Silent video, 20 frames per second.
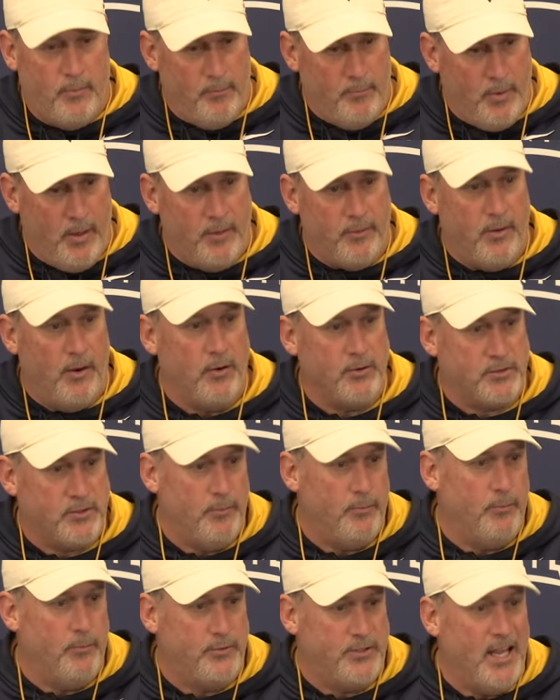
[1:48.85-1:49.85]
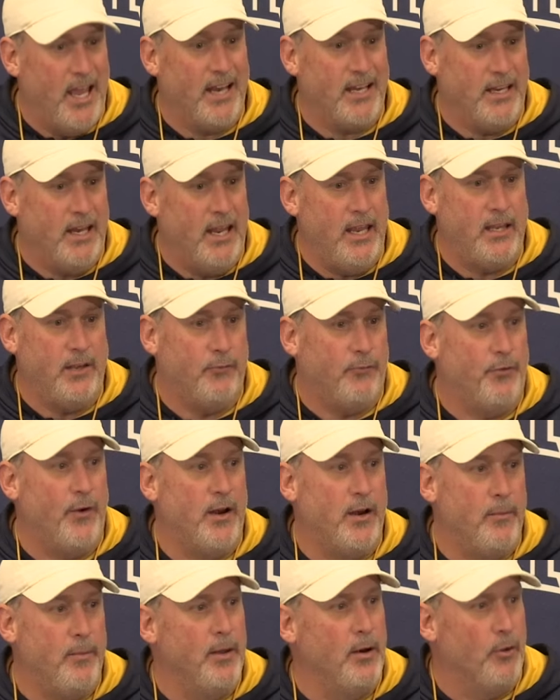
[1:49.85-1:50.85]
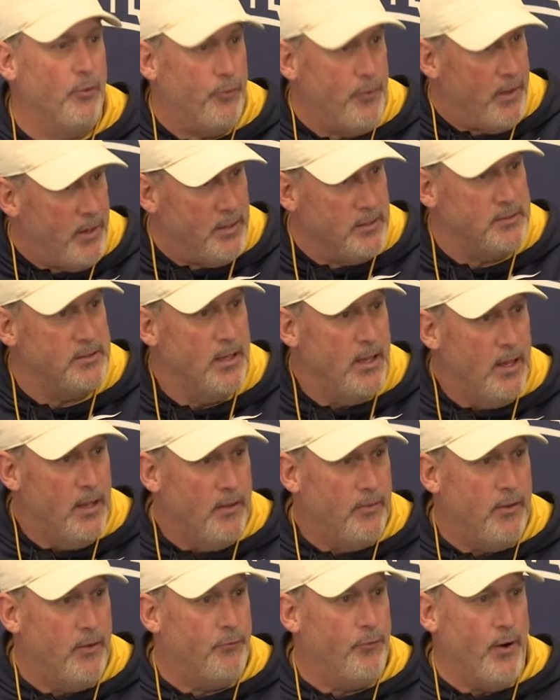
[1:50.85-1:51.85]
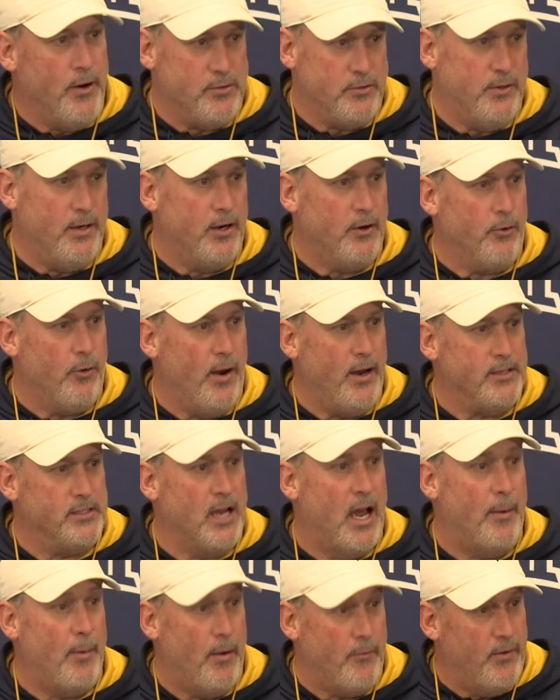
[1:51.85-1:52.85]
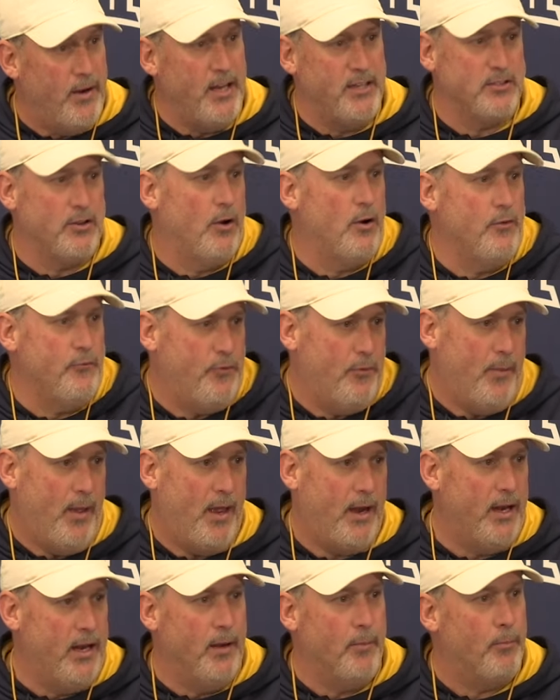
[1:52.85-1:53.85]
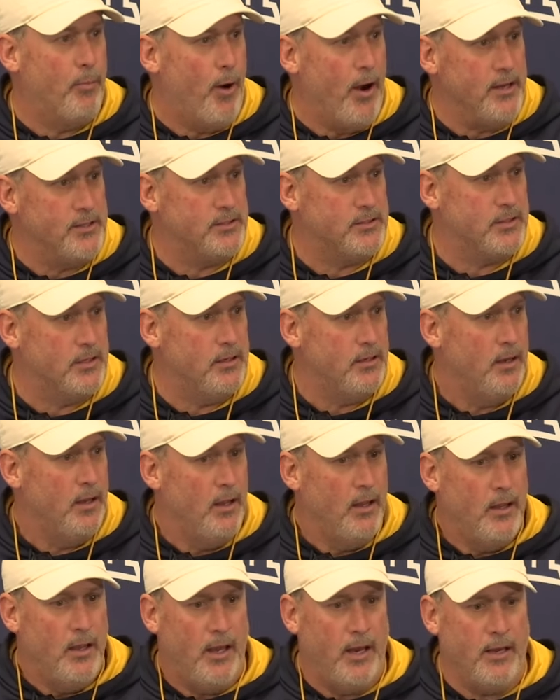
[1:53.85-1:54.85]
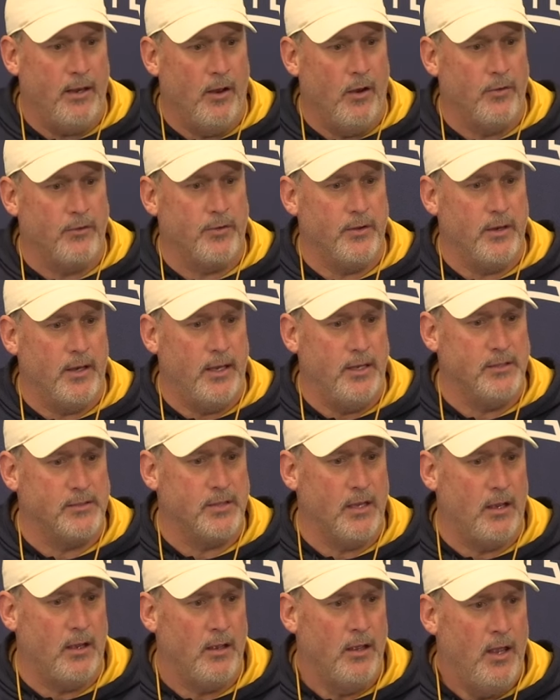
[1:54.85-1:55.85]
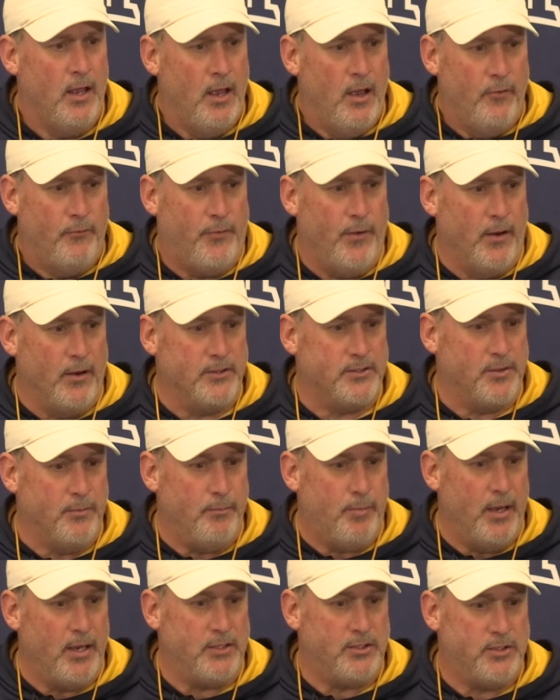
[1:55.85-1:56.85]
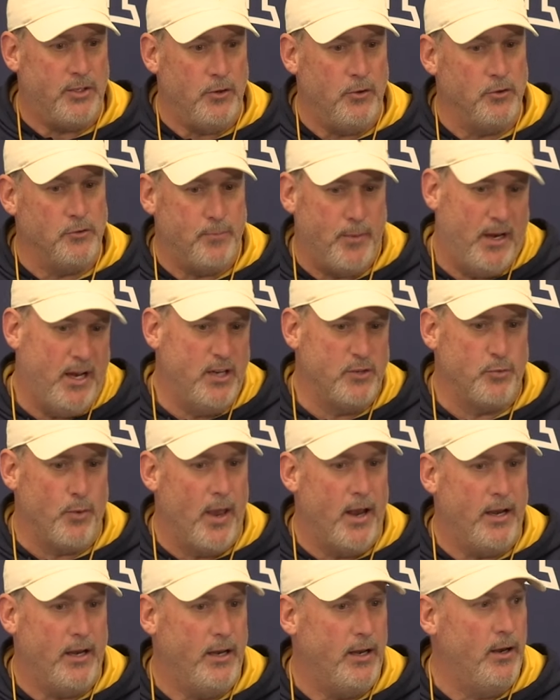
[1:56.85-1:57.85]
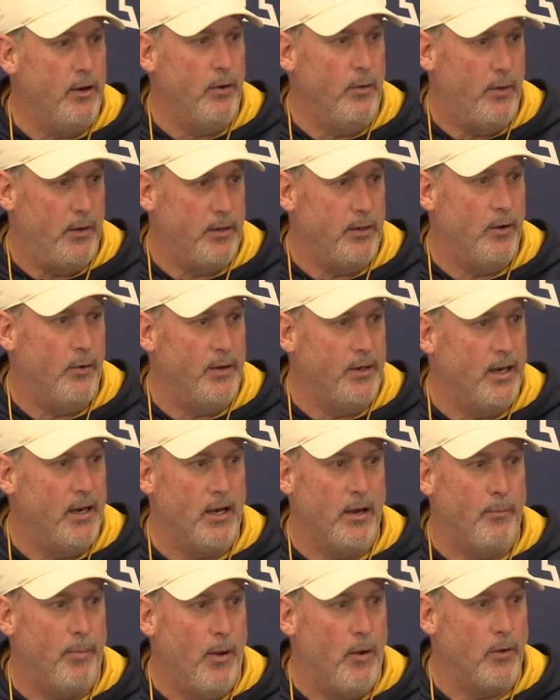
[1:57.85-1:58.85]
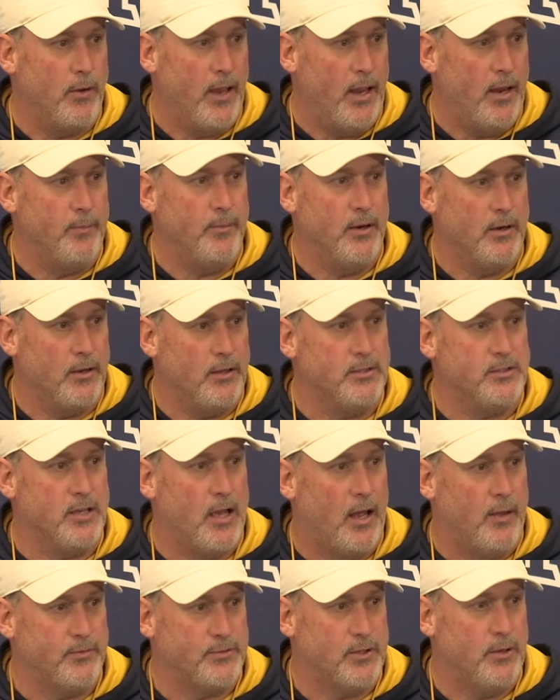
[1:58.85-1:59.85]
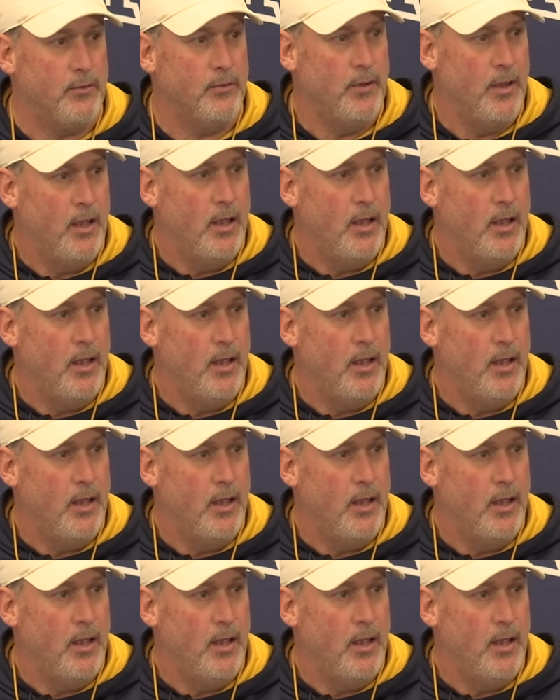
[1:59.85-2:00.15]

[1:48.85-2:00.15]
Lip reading: But there's some technique and fundamental things that Frazier did a great job of, and he's learned from that. He embraces it. He knows that he's filling some big shoes, but he's ready to do it. You know, he did in the bowl game, did a good job. So